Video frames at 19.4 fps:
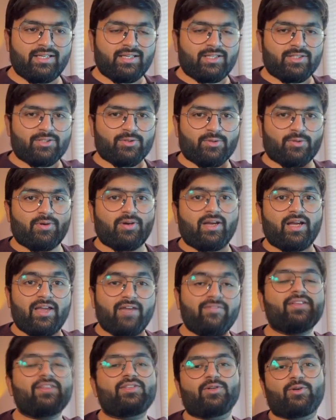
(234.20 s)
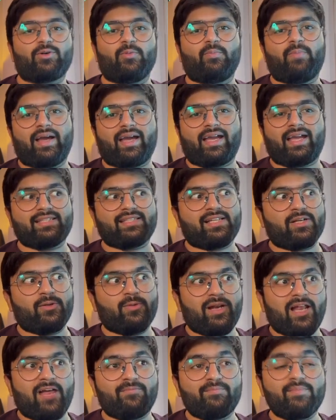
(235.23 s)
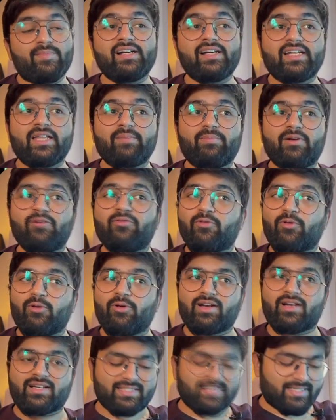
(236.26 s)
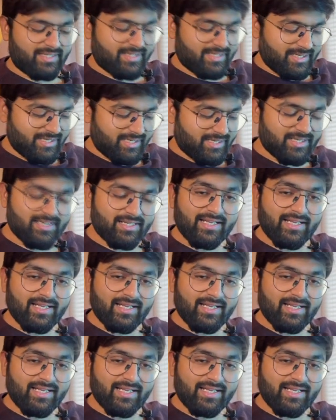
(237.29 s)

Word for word: So if it's a group package, then you will have multiple folders in it.